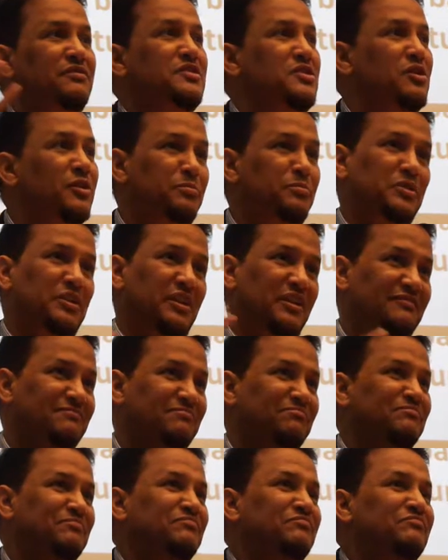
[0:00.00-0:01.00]
his opinion.
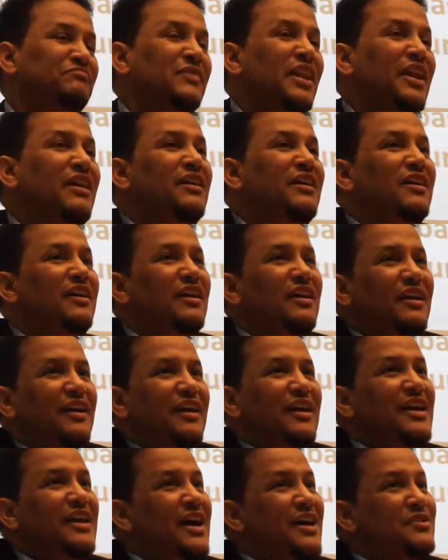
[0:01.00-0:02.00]

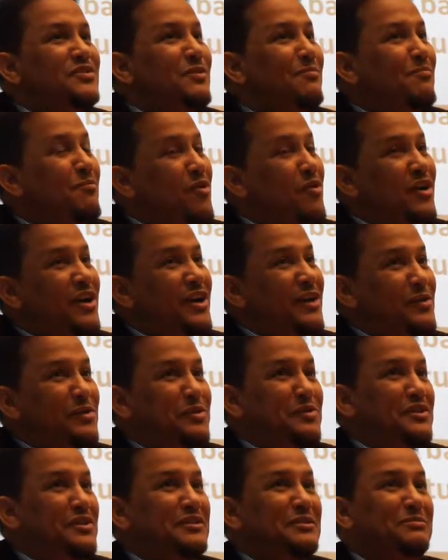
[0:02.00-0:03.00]
He has a moral
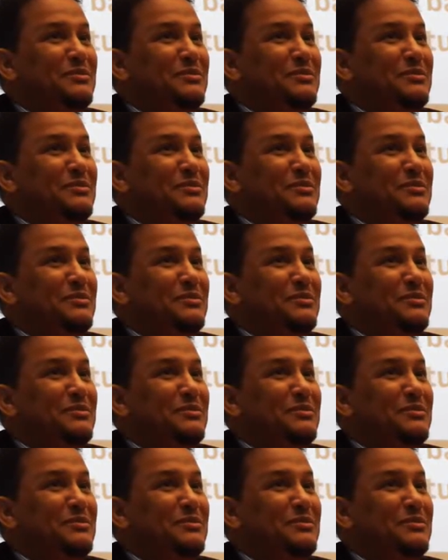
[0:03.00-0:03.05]
authority,